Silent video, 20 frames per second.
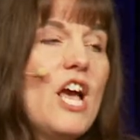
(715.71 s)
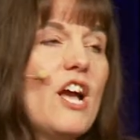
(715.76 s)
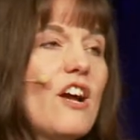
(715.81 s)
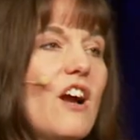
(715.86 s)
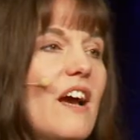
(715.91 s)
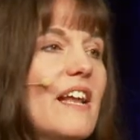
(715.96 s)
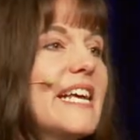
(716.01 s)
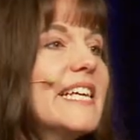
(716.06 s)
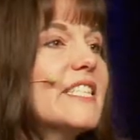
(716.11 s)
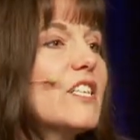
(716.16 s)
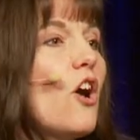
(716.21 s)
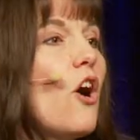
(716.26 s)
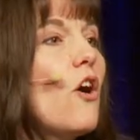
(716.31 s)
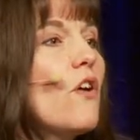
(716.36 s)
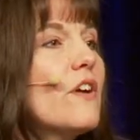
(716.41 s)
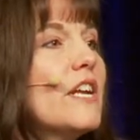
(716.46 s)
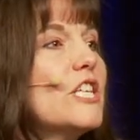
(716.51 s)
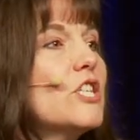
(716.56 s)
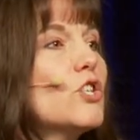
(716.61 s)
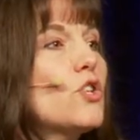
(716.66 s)
God has
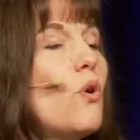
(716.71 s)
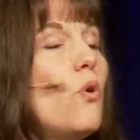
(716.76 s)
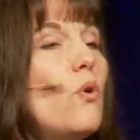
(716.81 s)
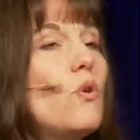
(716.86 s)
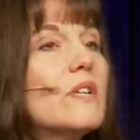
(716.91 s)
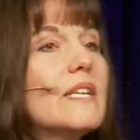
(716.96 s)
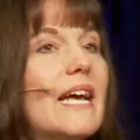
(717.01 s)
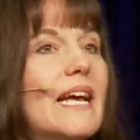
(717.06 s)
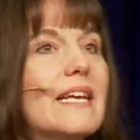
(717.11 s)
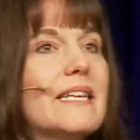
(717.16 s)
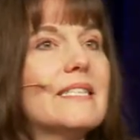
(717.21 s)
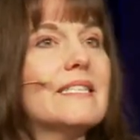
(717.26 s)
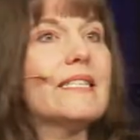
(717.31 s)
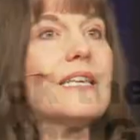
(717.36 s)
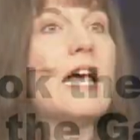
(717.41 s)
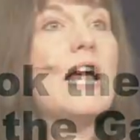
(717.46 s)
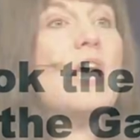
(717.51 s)
already told us